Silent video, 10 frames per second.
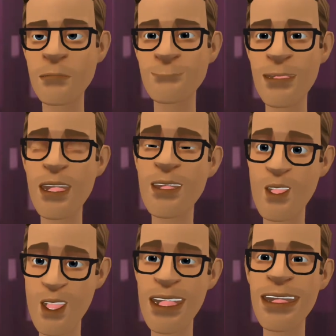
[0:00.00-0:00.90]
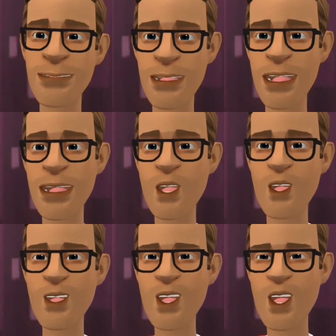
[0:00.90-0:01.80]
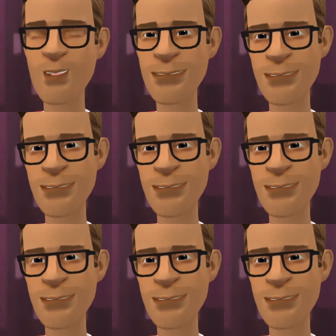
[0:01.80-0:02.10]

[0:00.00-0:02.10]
She was doing a pretty good job.